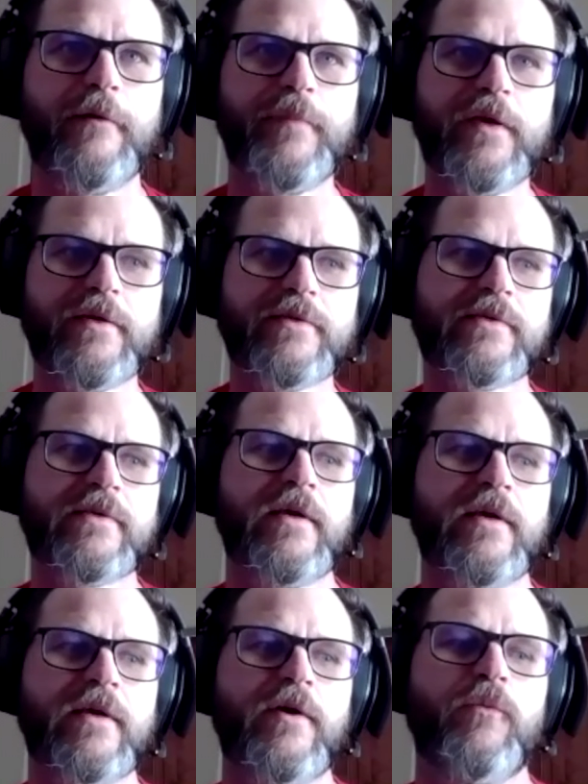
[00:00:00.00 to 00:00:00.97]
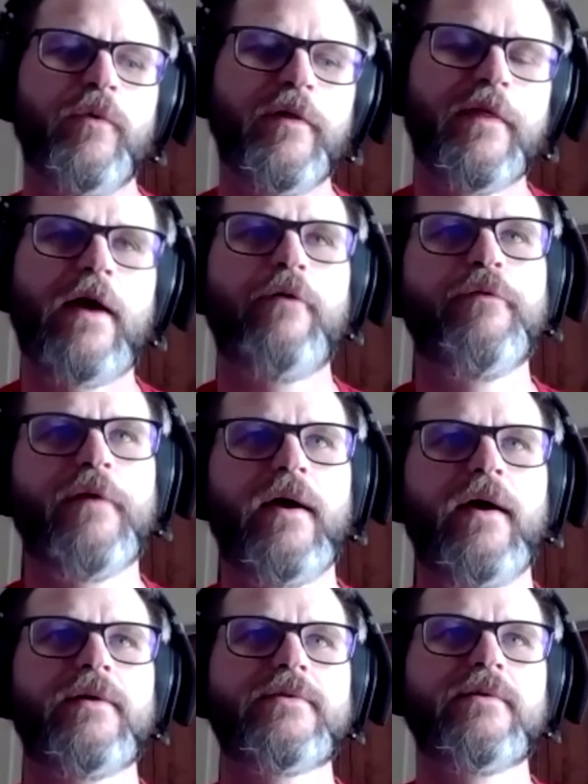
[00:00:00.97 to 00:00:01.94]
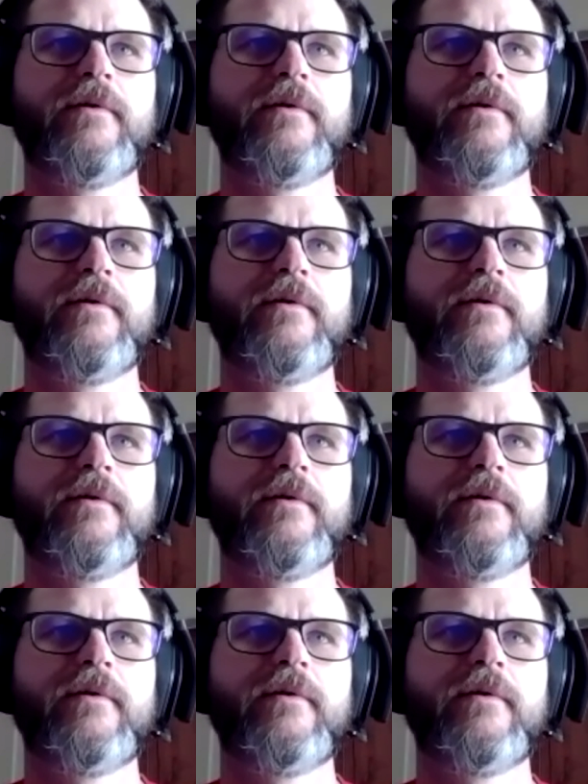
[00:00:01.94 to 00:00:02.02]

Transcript: because without that,